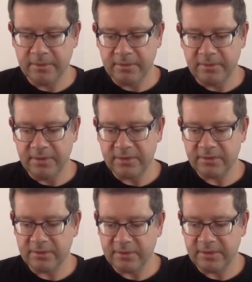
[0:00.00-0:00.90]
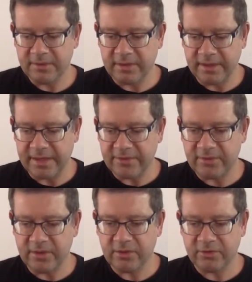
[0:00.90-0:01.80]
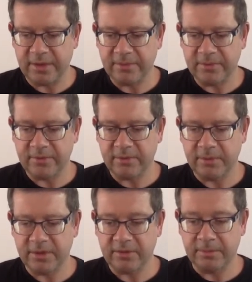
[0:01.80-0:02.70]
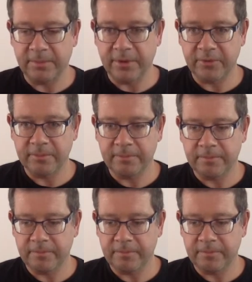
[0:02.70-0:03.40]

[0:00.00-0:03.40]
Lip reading: This elastic strap system, where there's a bottom